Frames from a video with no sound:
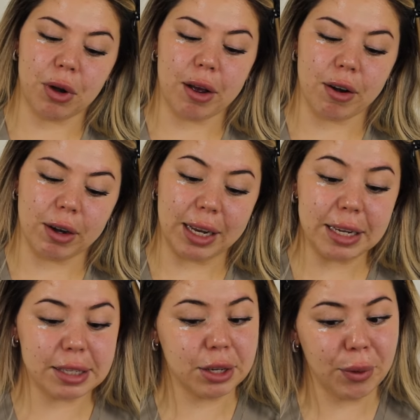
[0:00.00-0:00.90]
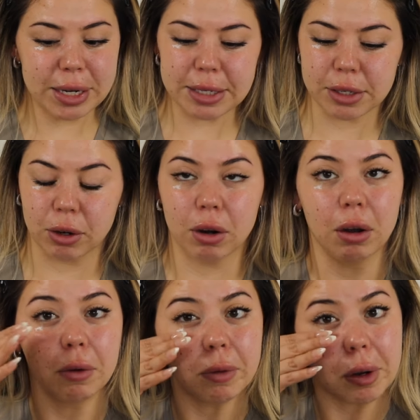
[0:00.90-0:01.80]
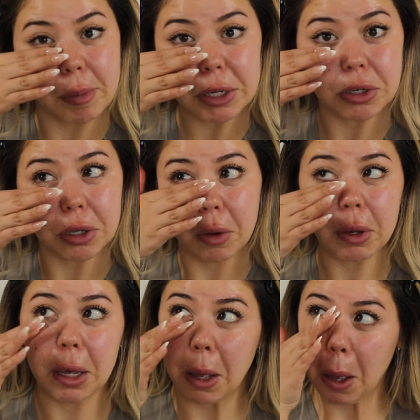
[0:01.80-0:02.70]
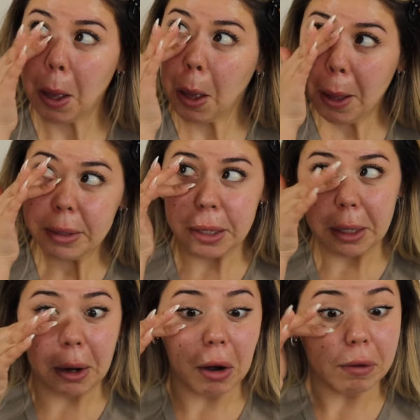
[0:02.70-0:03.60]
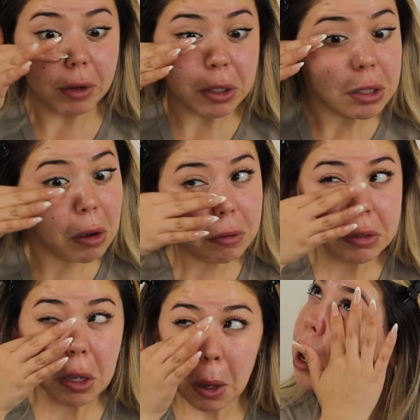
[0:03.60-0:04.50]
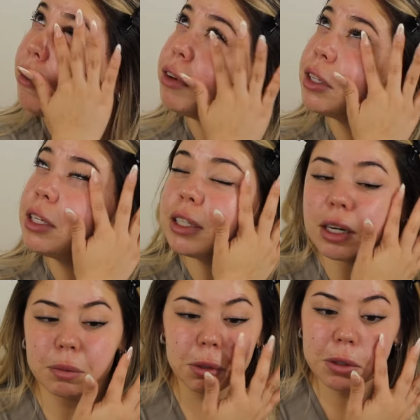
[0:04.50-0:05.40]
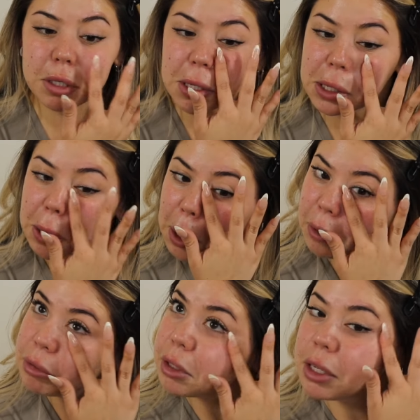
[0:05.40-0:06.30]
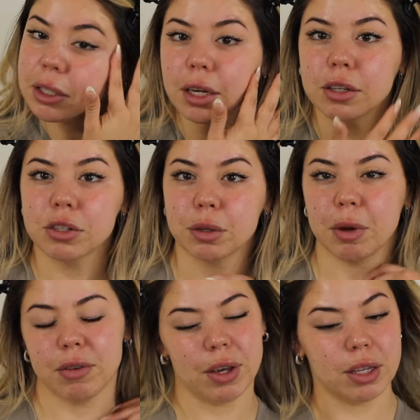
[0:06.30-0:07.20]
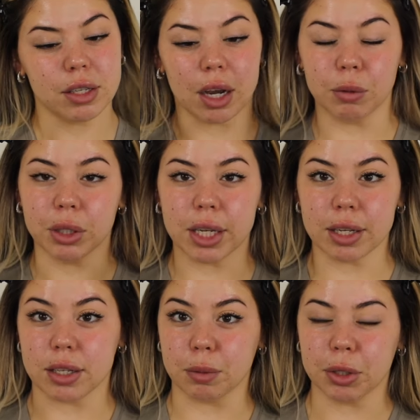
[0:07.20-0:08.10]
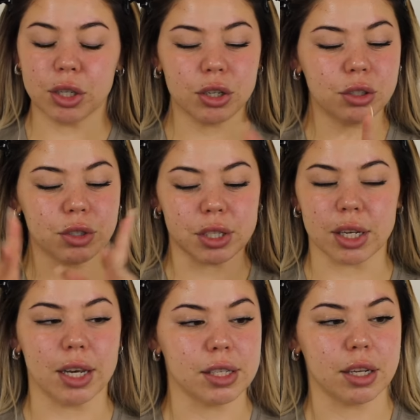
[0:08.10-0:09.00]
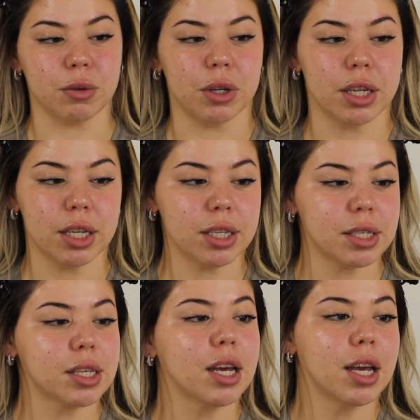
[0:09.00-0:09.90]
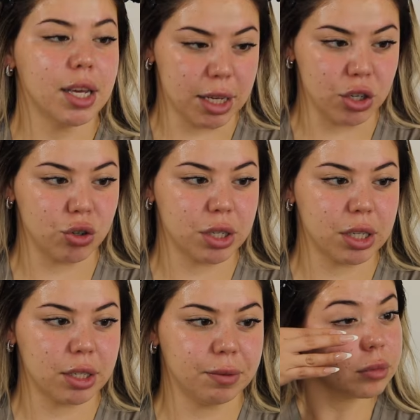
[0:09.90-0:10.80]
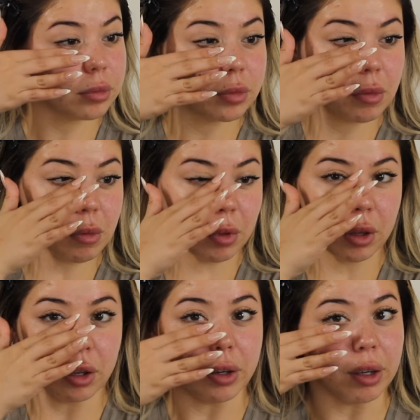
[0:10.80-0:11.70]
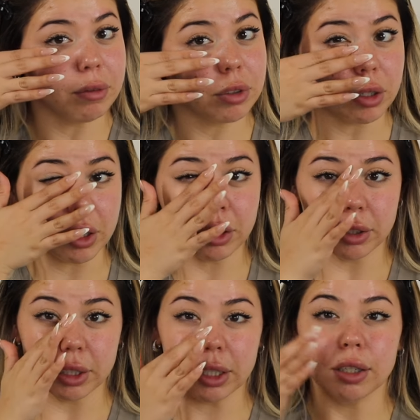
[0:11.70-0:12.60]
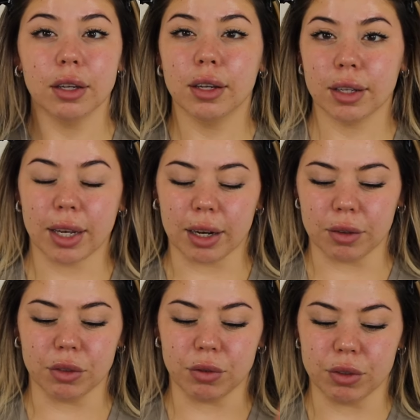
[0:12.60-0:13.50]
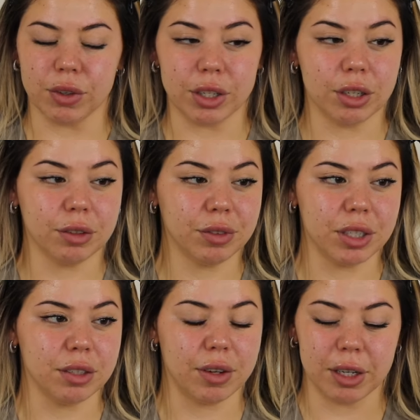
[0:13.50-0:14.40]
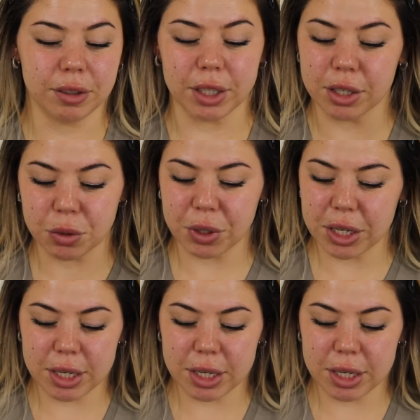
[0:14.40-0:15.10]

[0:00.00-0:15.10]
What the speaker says: we're at our late 20s, girl. We wanna make sure that we take care of ourselves. Everything that I'm using, everything that I use on my face, I will link it down below just in case anyone is interested. Okay, so I clearly can't have a viewfinder. It's fine. It is what it